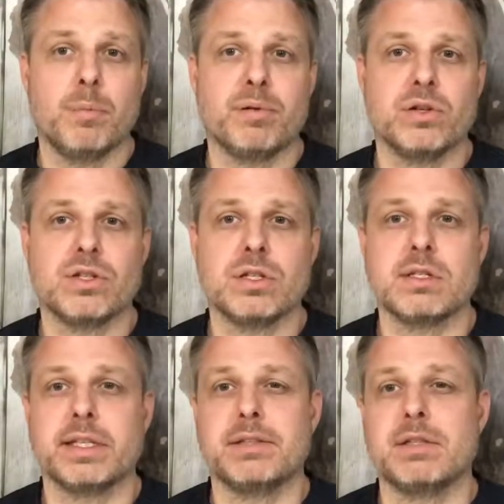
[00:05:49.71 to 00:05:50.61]

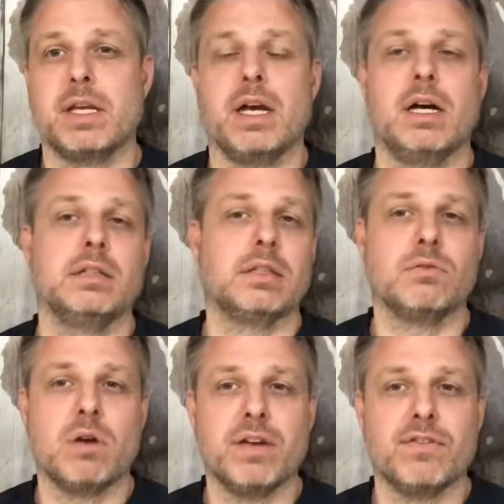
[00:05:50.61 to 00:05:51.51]
purchase, let's say, a
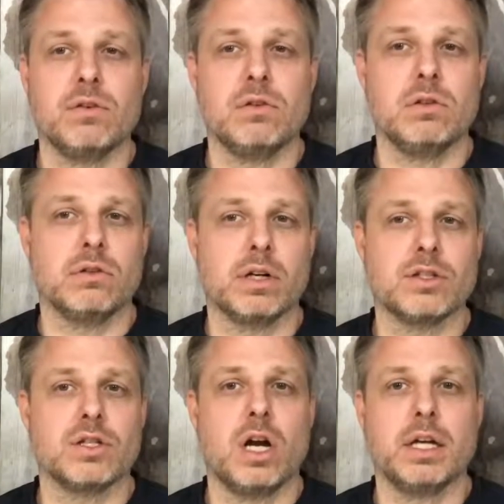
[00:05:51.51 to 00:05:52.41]
hunting rifle or a
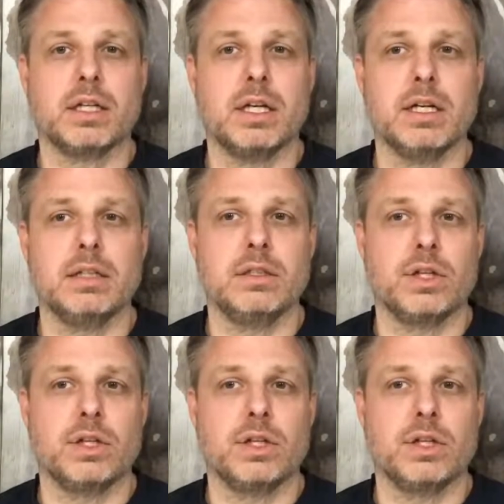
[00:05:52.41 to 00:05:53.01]
shotgun.